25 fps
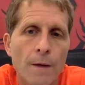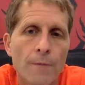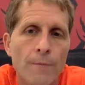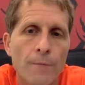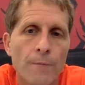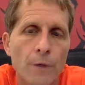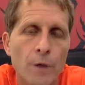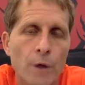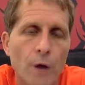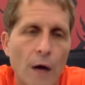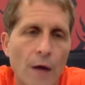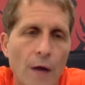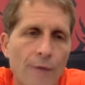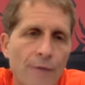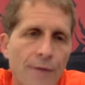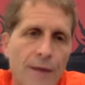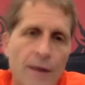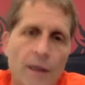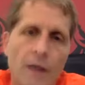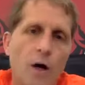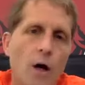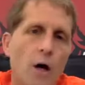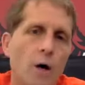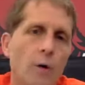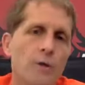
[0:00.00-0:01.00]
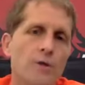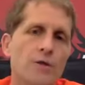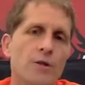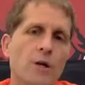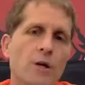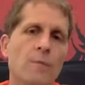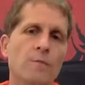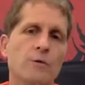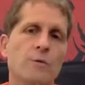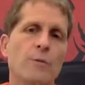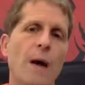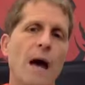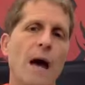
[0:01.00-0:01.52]
you know, I think it always
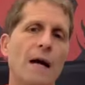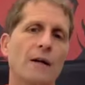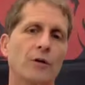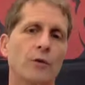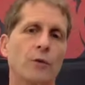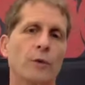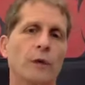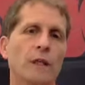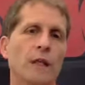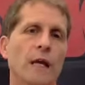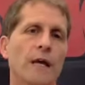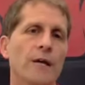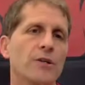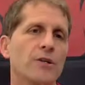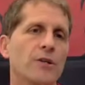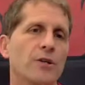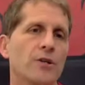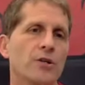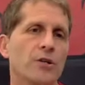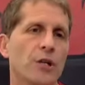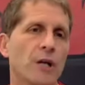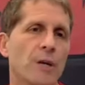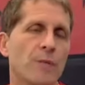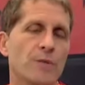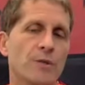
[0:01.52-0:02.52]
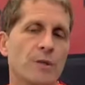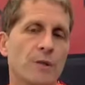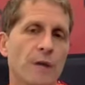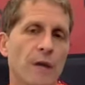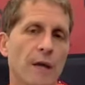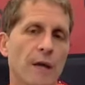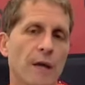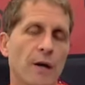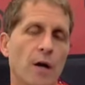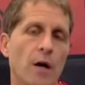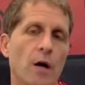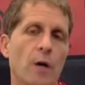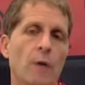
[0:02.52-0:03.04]
comes back to relationships, and
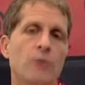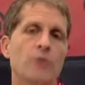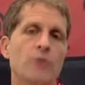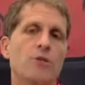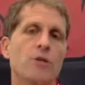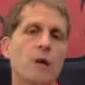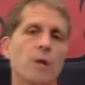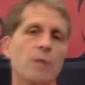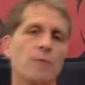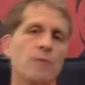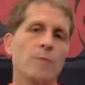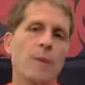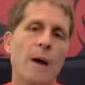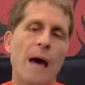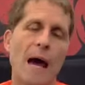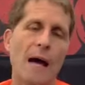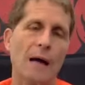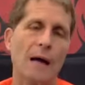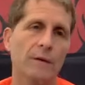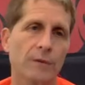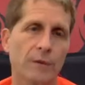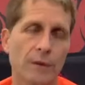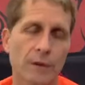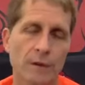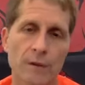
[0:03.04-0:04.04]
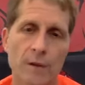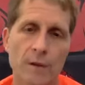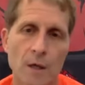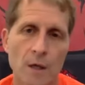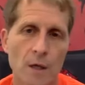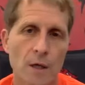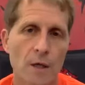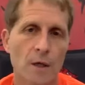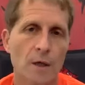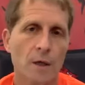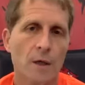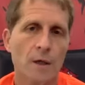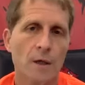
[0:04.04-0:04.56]
then it always comes back to,
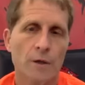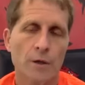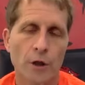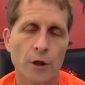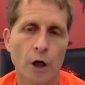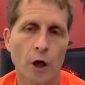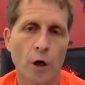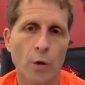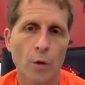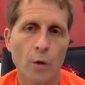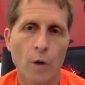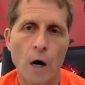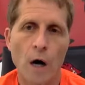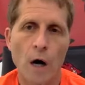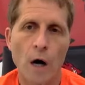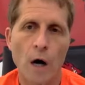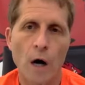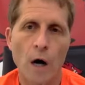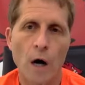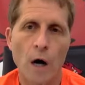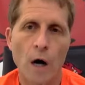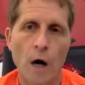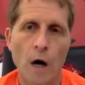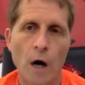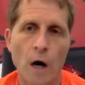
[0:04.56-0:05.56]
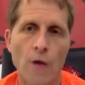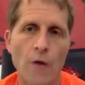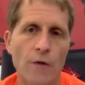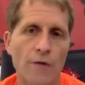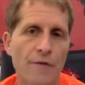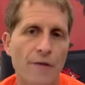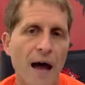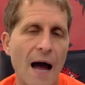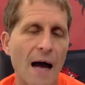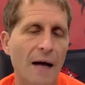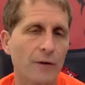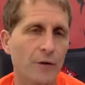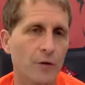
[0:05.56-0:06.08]
you know, other
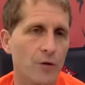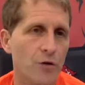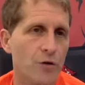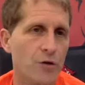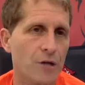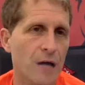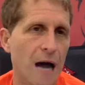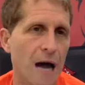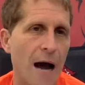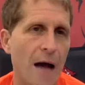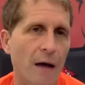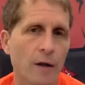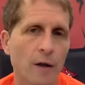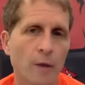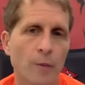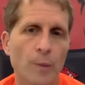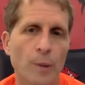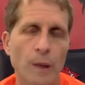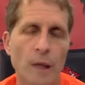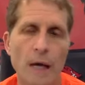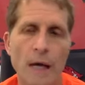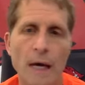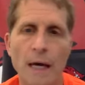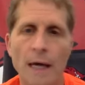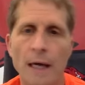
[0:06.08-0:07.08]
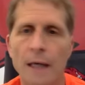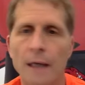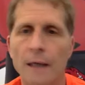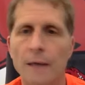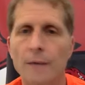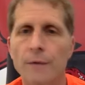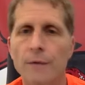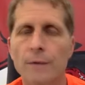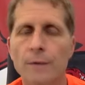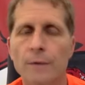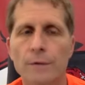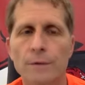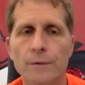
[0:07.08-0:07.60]
factors, style of play,
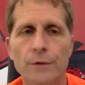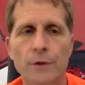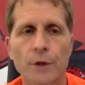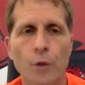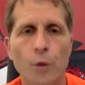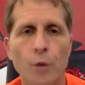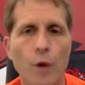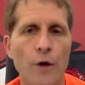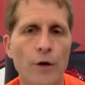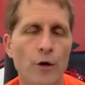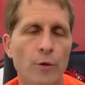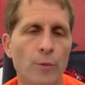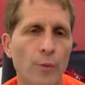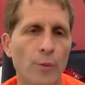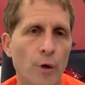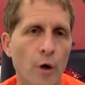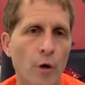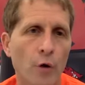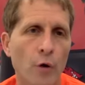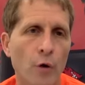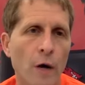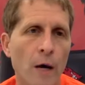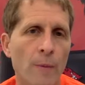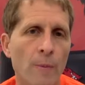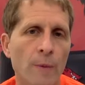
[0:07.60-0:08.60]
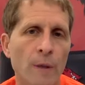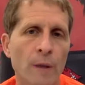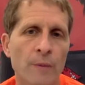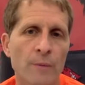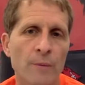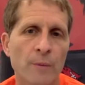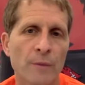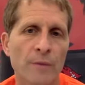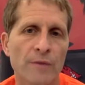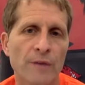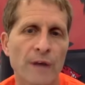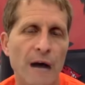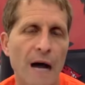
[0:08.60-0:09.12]
you know, what your program can
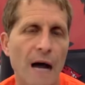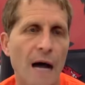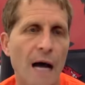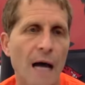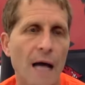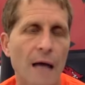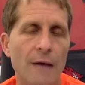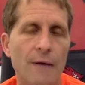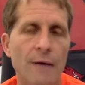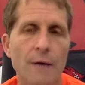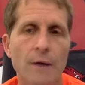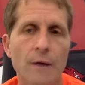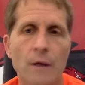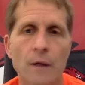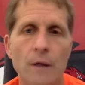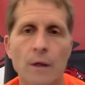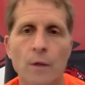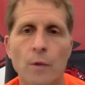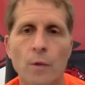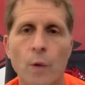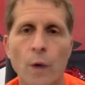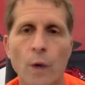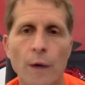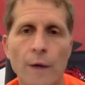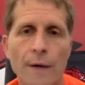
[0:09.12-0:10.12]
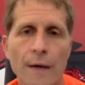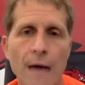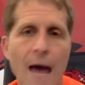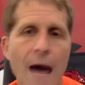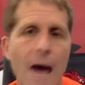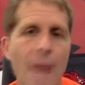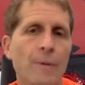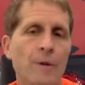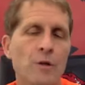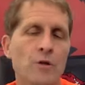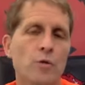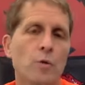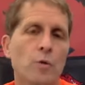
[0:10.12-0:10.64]
provide, what
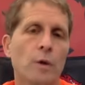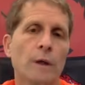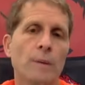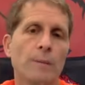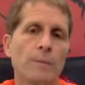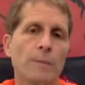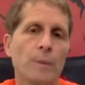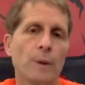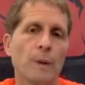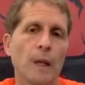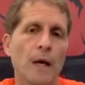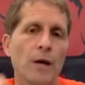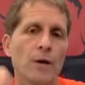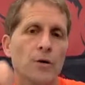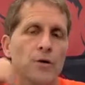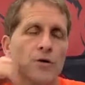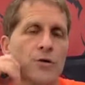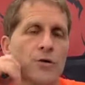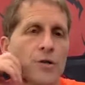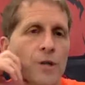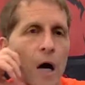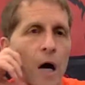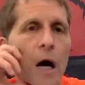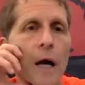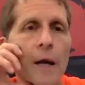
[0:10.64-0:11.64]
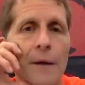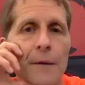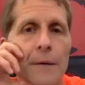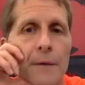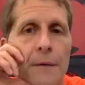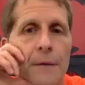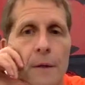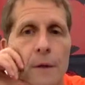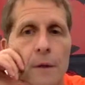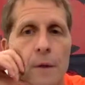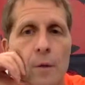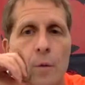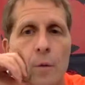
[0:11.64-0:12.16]
happens when a player's done,
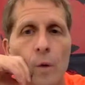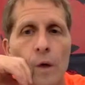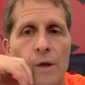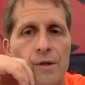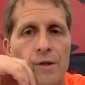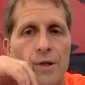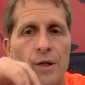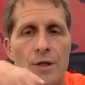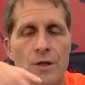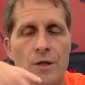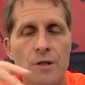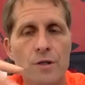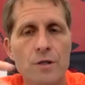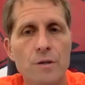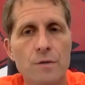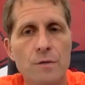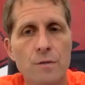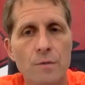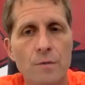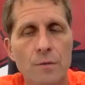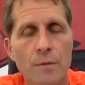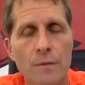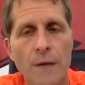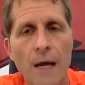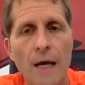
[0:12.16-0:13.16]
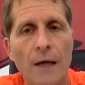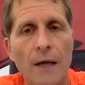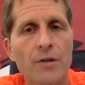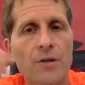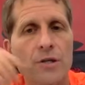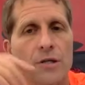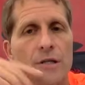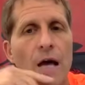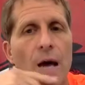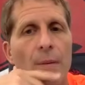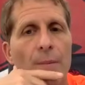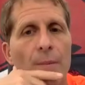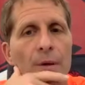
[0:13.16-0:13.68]
what's his next
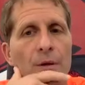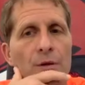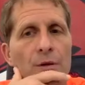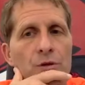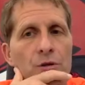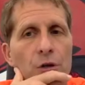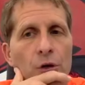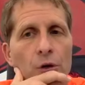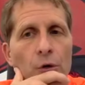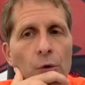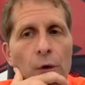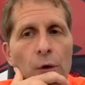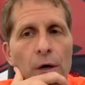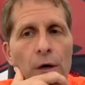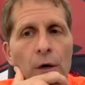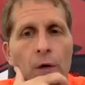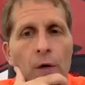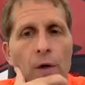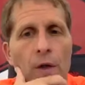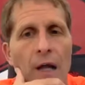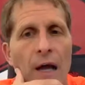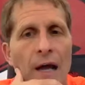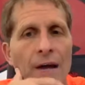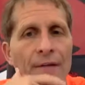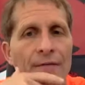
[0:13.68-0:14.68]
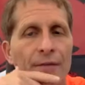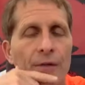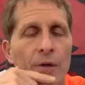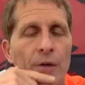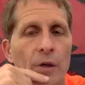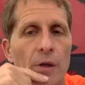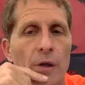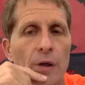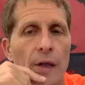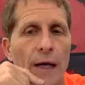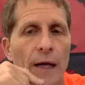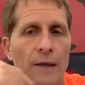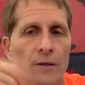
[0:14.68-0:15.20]
step in his career and life
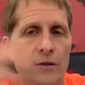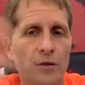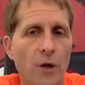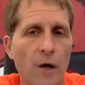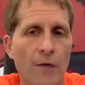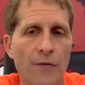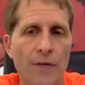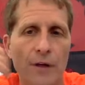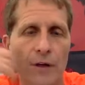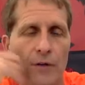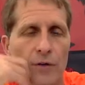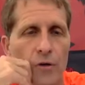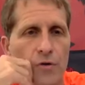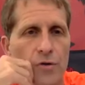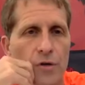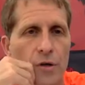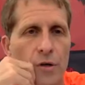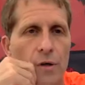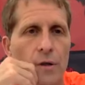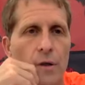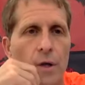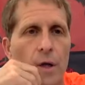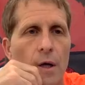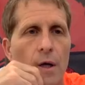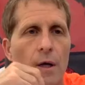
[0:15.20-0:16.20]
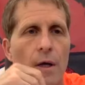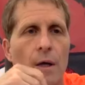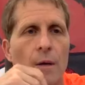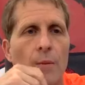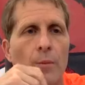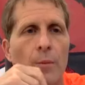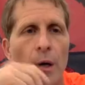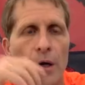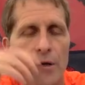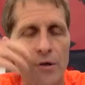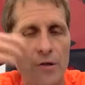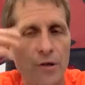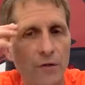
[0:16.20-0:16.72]
look like. So I think there's a
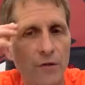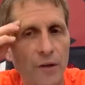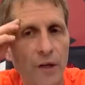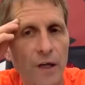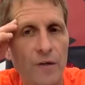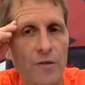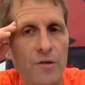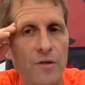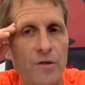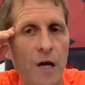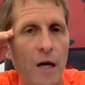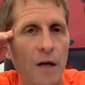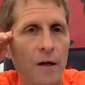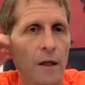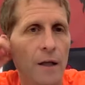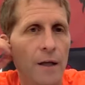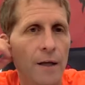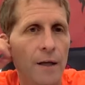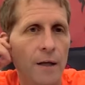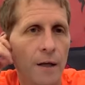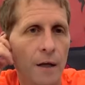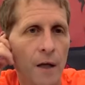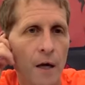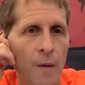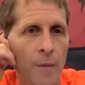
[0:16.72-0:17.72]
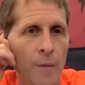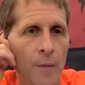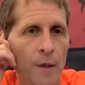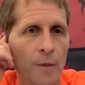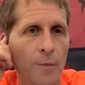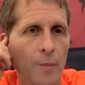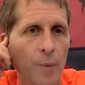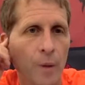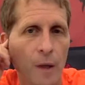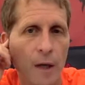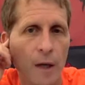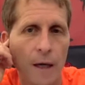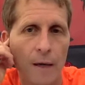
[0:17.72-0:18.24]
bunch of things, Dudley, that come into
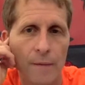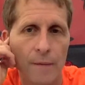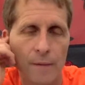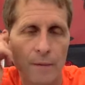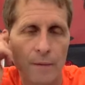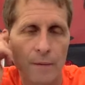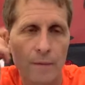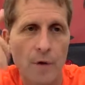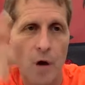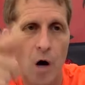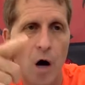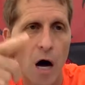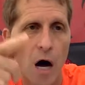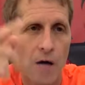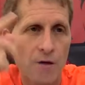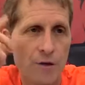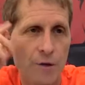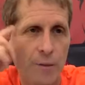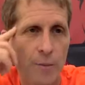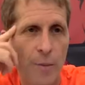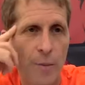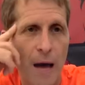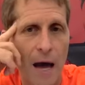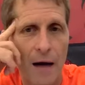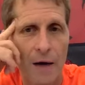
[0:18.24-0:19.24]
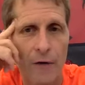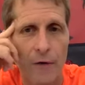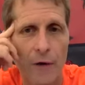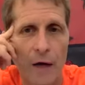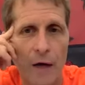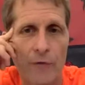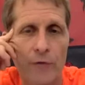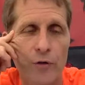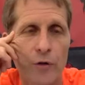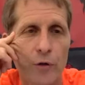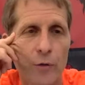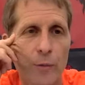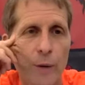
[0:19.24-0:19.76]
play. Awesome
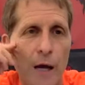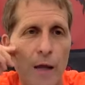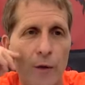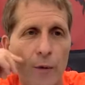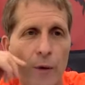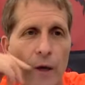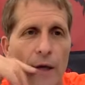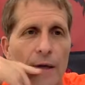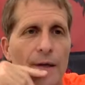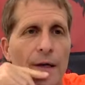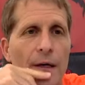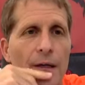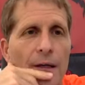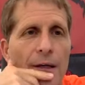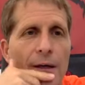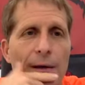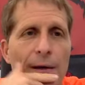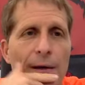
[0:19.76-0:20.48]
background too, by the way, Dudley.